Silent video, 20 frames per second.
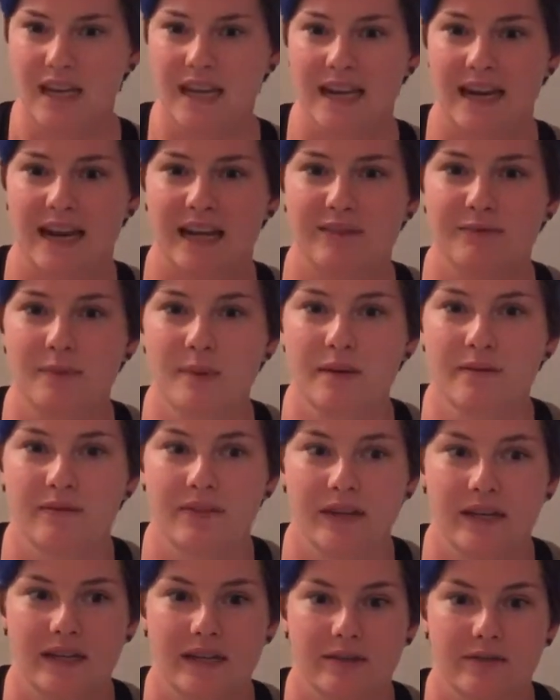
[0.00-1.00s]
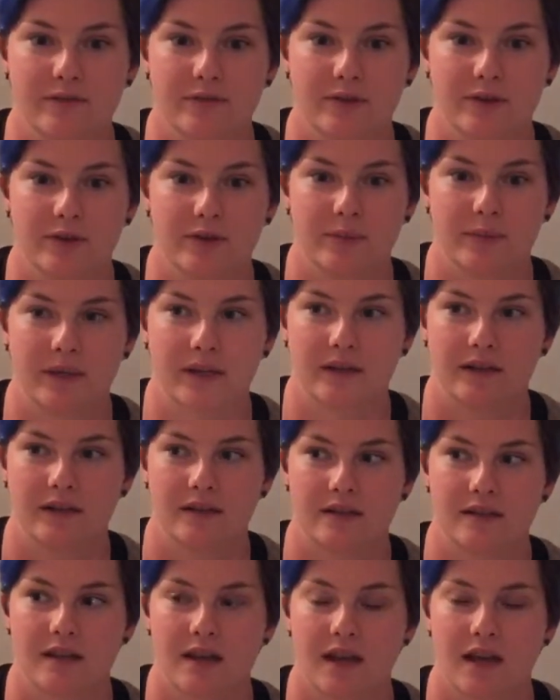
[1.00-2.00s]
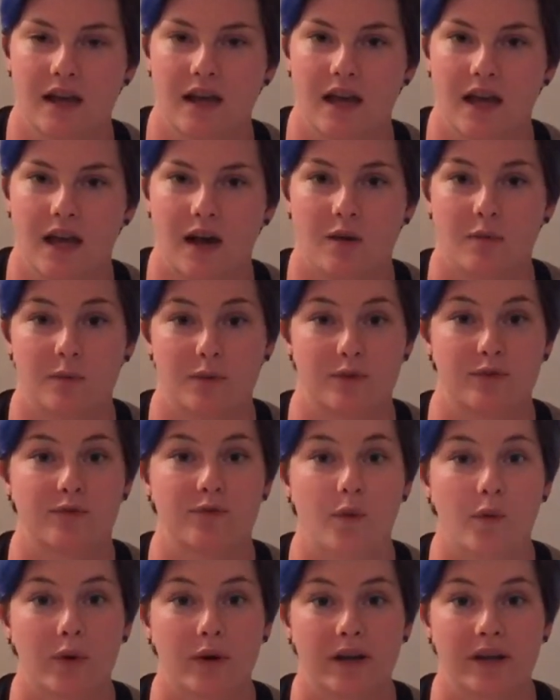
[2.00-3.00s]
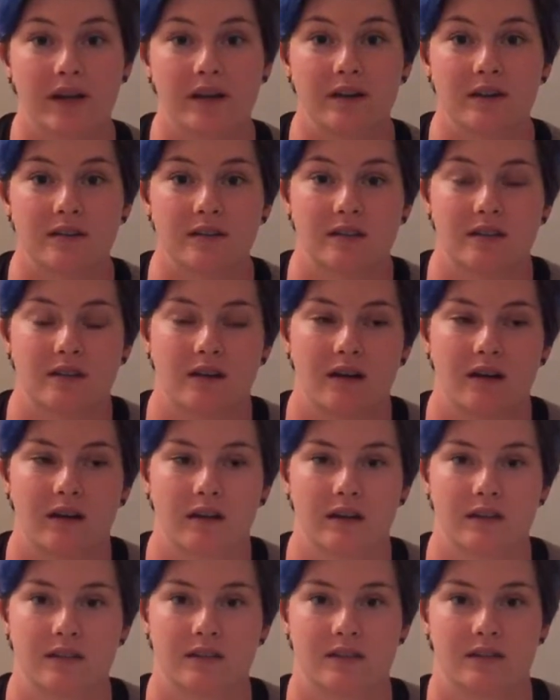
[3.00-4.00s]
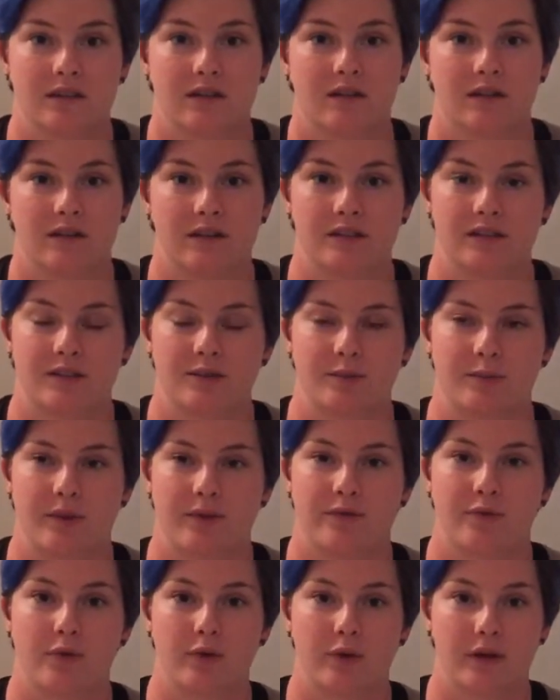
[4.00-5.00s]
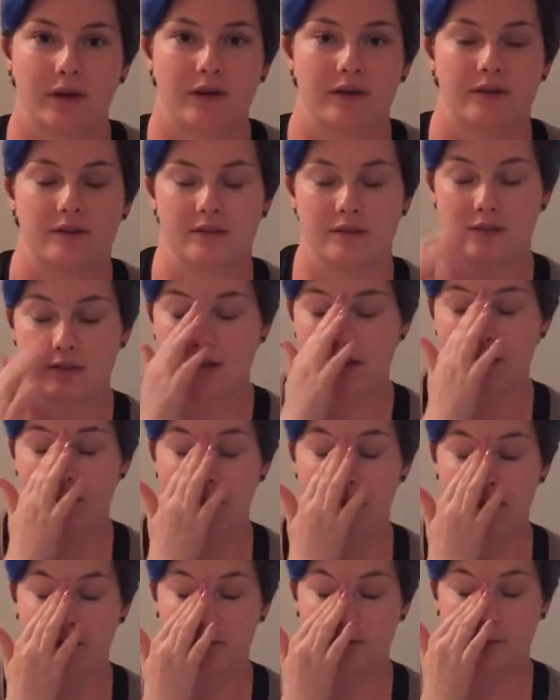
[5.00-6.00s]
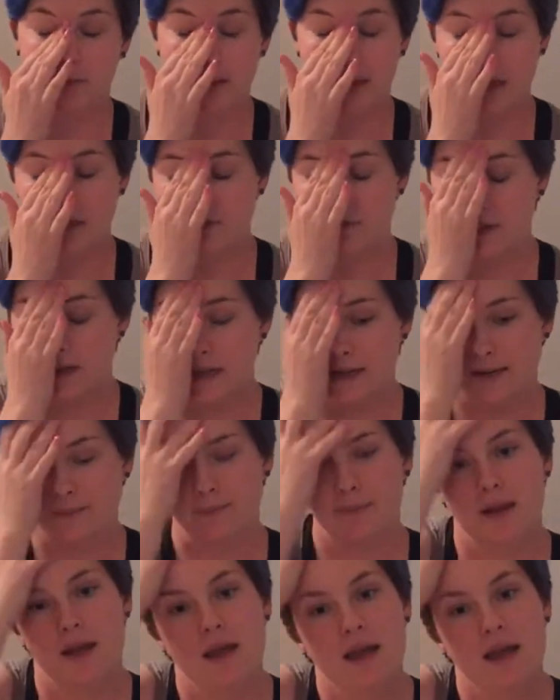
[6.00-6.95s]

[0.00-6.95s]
And I've been vegan for, oh my goodness, almost 4 years in August. In August it'll be 4 years of being vegan.